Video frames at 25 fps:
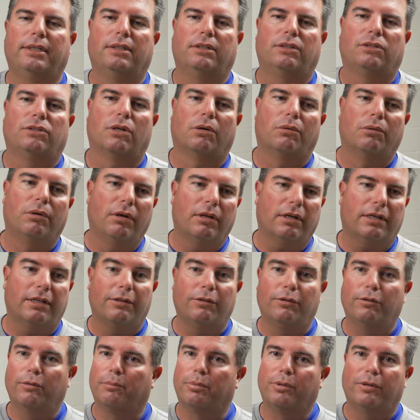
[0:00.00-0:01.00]
so we're looking
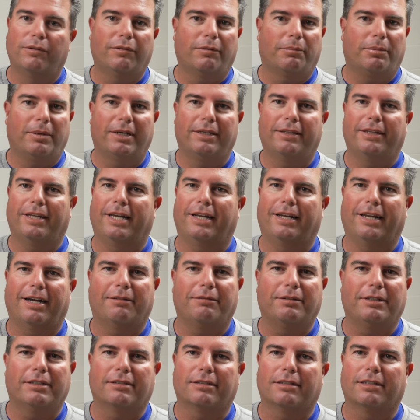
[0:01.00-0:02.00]
to improve upon that,
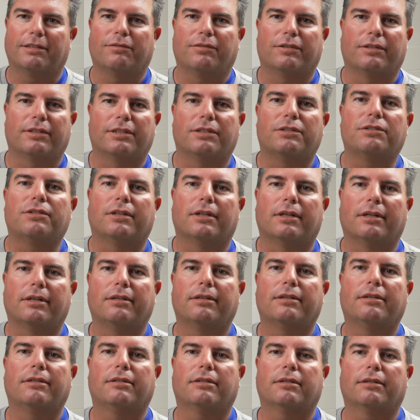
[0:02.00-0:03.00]
obviously, for this year.
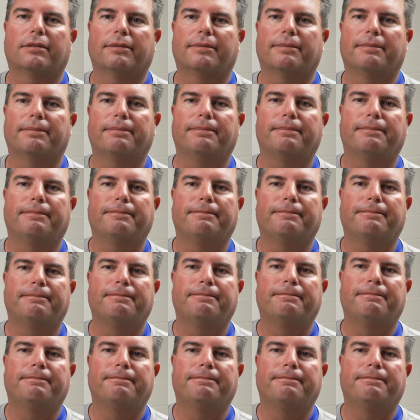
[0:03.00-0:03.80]
I just think it's going